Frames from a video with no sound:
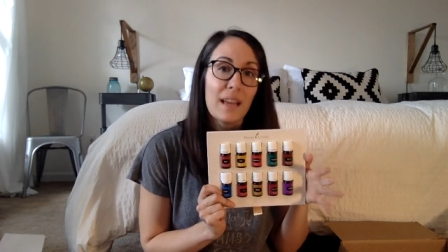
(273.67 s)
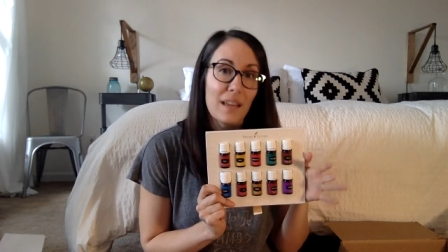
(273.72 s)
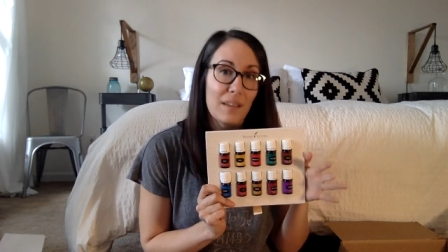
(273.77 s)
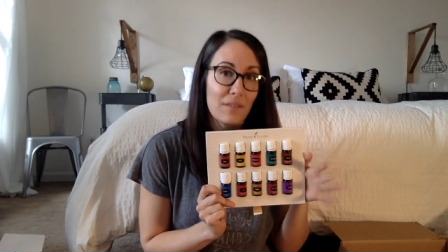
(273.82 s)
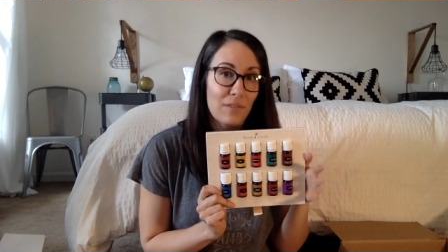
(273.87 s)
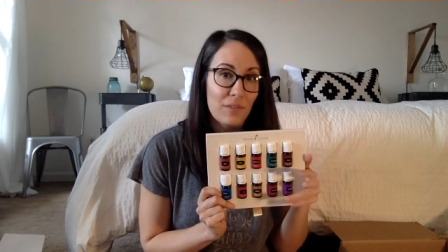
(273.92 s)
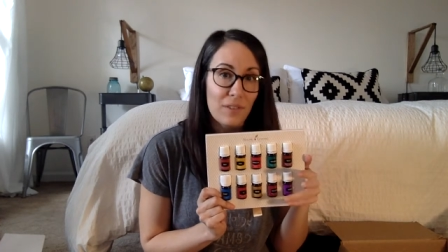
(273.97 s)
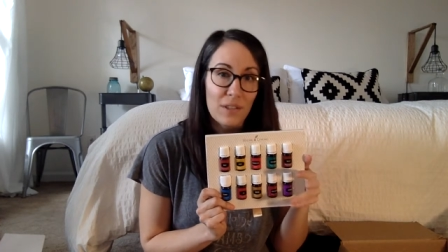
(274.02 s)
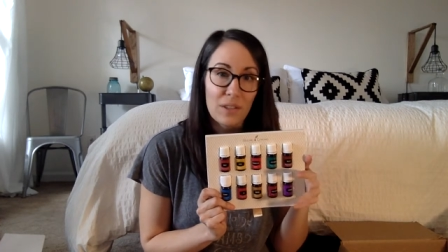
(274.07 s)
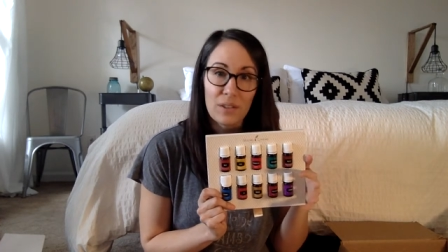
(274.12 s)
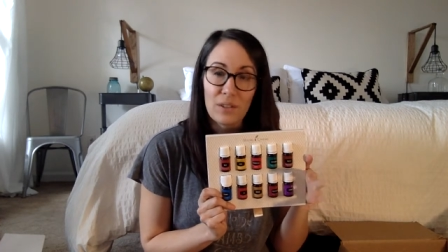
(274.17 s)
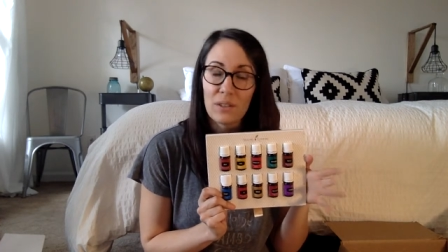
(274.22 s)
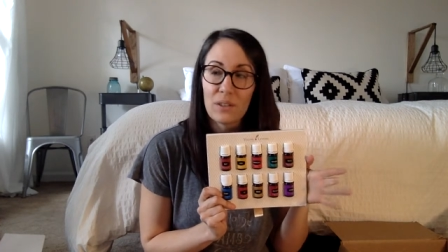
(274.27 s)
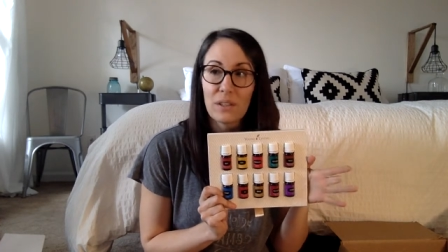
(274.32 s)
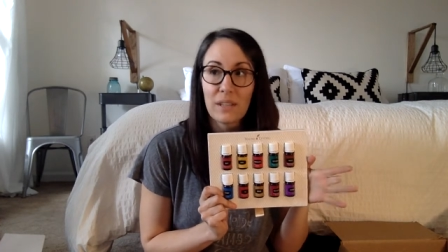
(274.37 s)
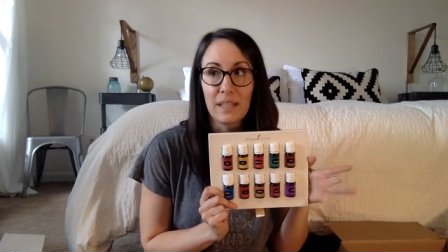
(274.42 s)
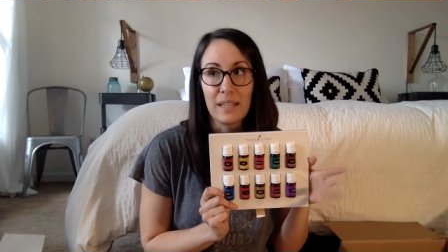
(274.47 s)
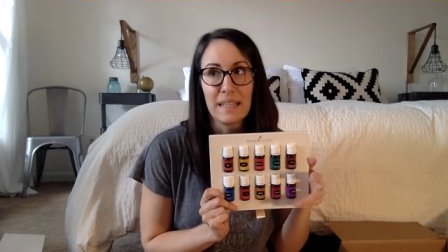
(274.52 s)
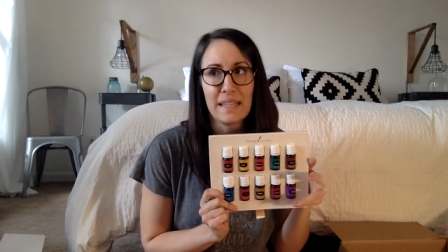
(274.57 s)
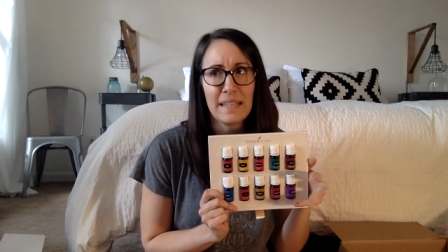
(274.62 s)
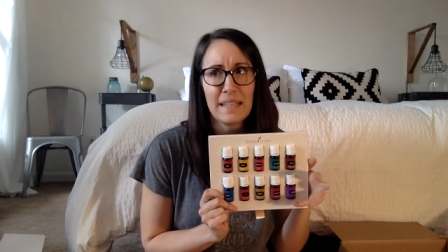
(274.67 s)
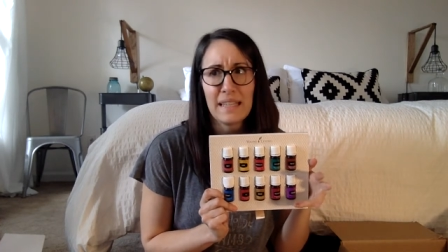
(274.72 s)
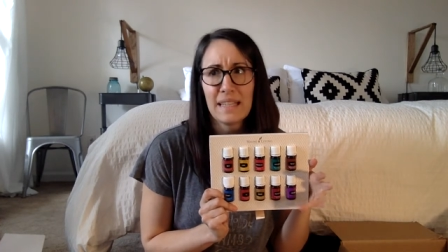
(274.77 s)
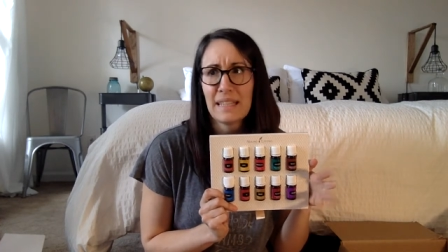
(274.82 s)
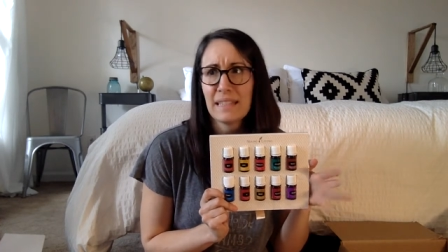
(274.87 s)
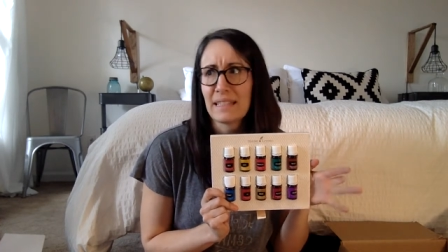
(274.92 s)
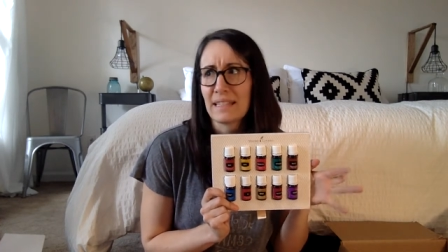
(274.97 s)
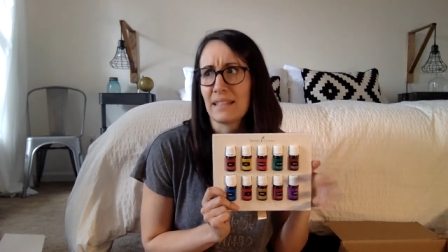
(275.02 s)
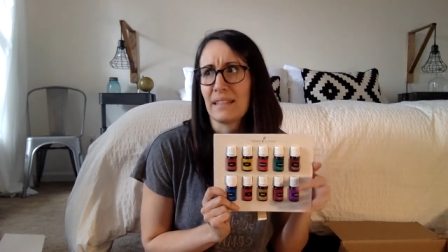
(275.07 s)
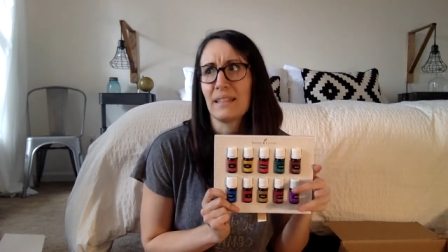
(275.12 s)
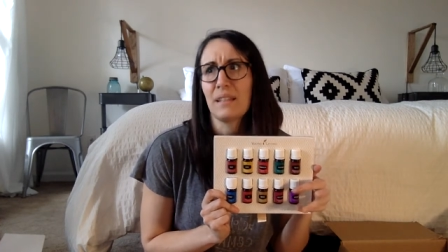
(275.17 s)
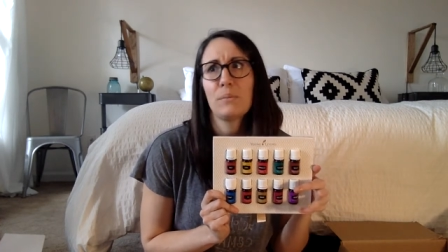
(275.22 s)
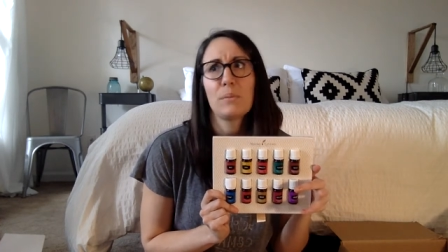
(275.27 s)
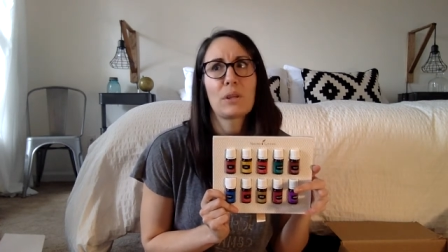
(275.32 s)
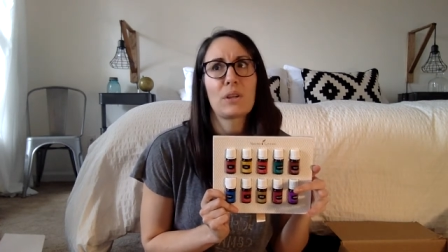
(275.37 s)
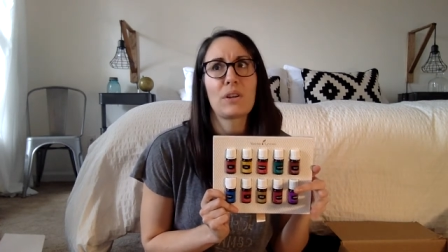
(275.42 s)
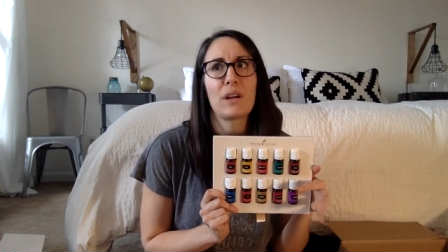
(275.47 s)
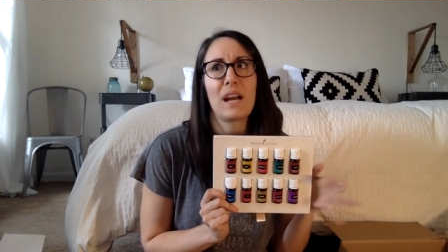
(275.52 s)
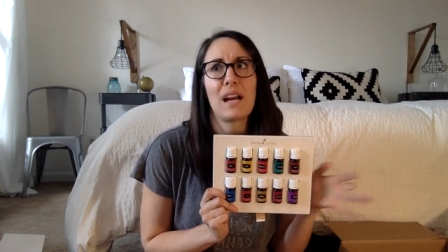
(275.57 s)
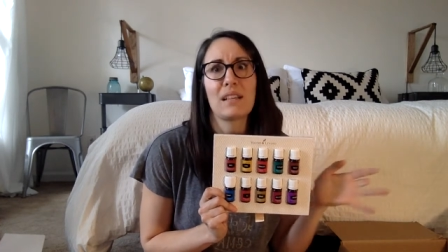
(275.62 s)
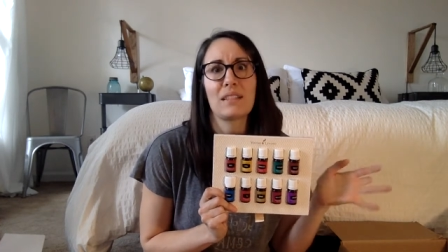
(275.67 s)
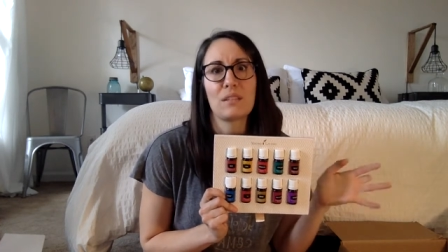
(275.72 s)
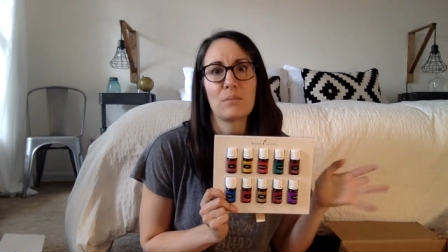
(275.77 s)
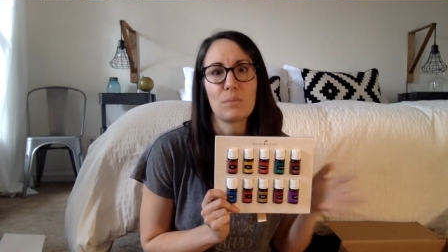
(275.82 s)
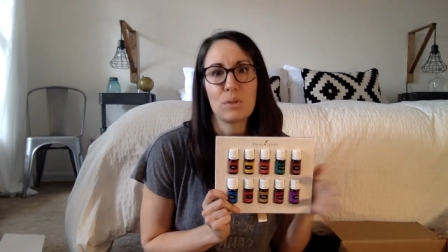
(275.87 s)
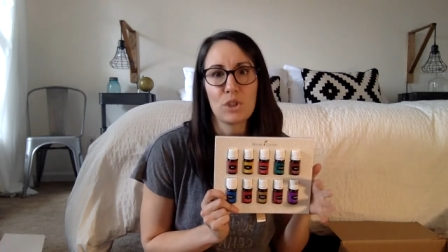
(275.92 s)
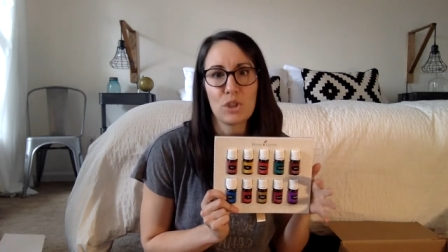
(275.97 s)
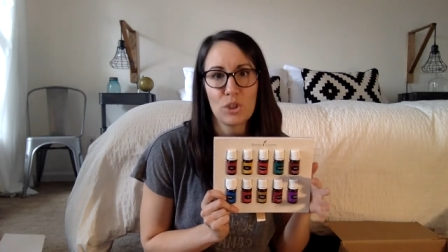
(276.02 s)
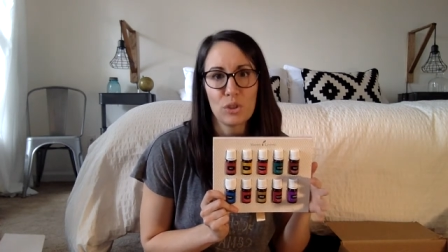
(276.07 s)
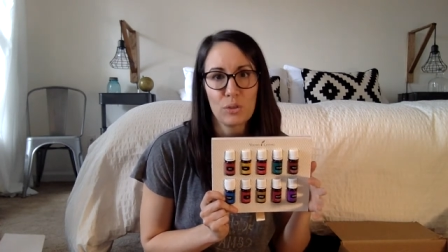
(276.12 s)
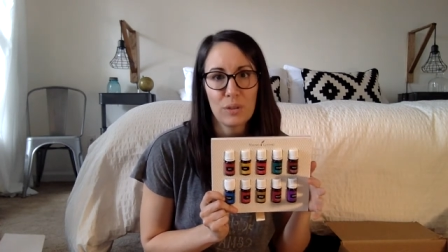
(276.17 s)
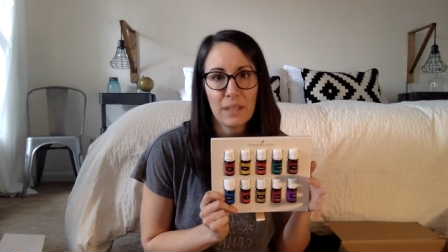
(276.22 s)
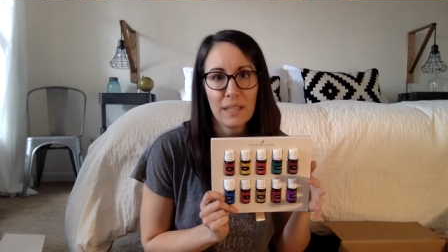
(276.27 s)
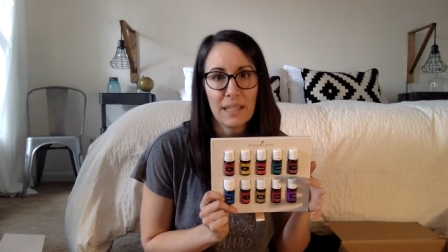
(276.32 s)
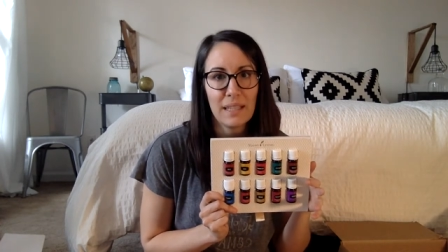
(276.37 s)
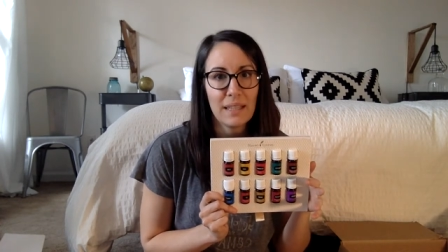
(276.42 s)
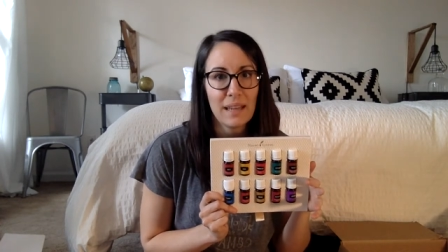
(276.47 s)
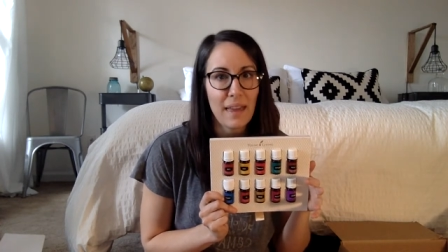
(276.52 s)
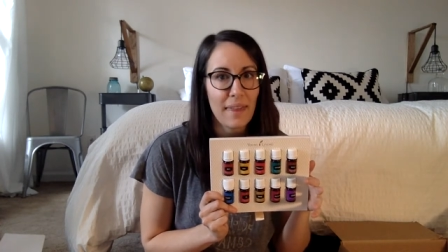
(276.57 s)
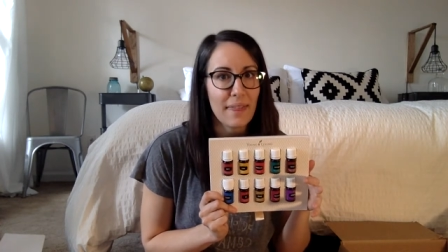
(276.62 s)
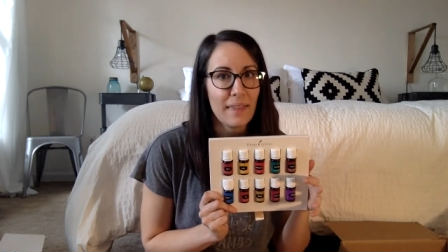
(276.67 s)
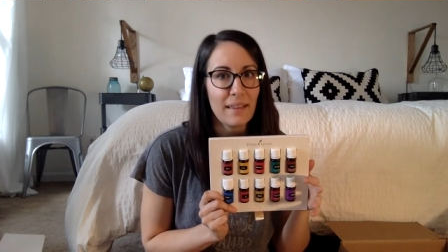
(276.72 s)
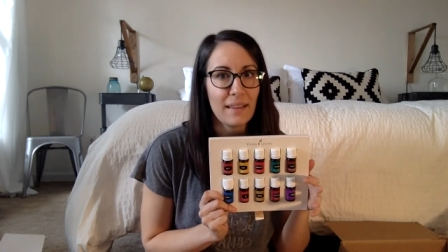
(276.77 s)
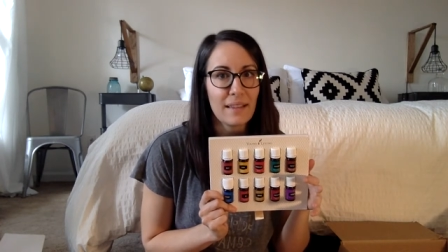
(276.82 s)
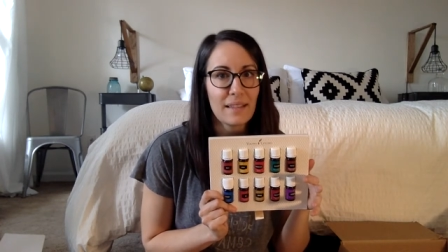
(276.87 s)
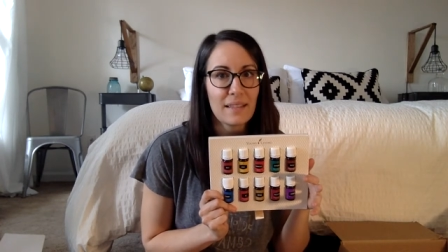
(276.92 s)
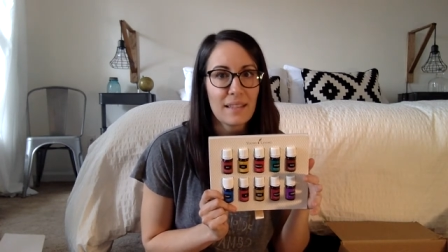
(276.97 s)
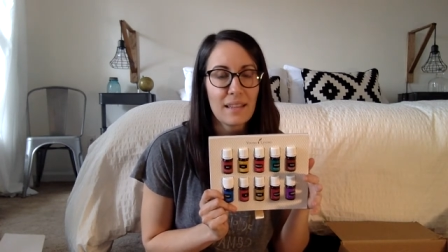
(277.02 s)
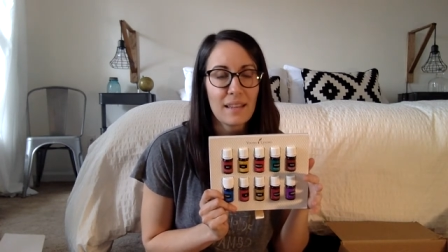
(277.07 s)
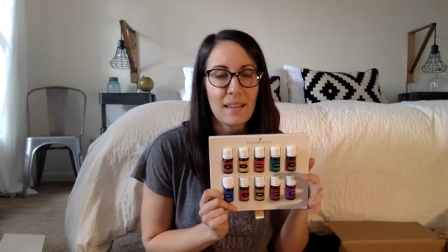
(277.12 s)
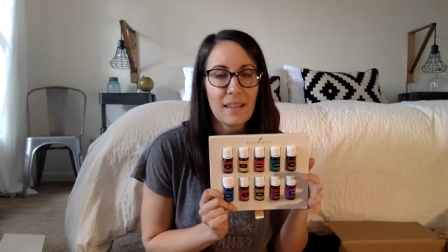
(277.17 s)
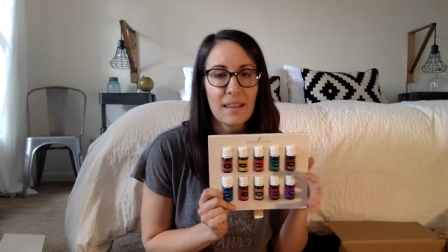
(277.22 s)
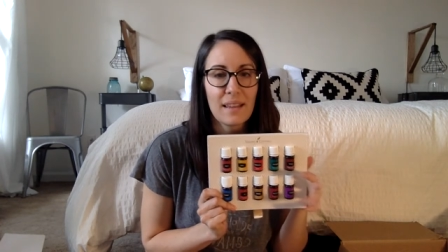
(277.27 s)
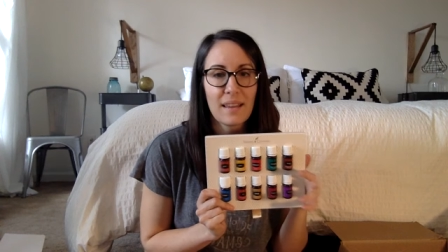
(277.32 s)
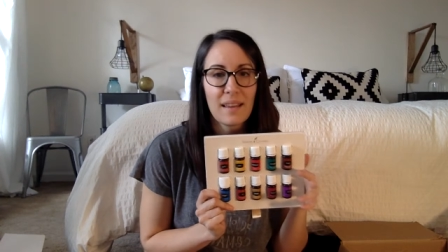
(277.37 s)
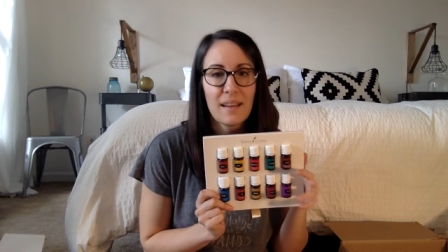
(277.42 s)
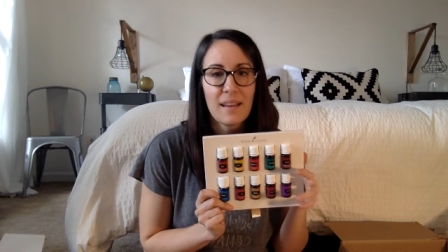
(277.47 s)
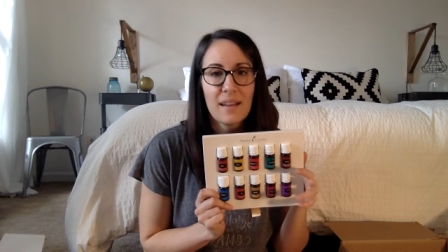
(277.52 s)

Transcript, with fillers: and fennel and anise and lemongrass and patchouli I think is in it.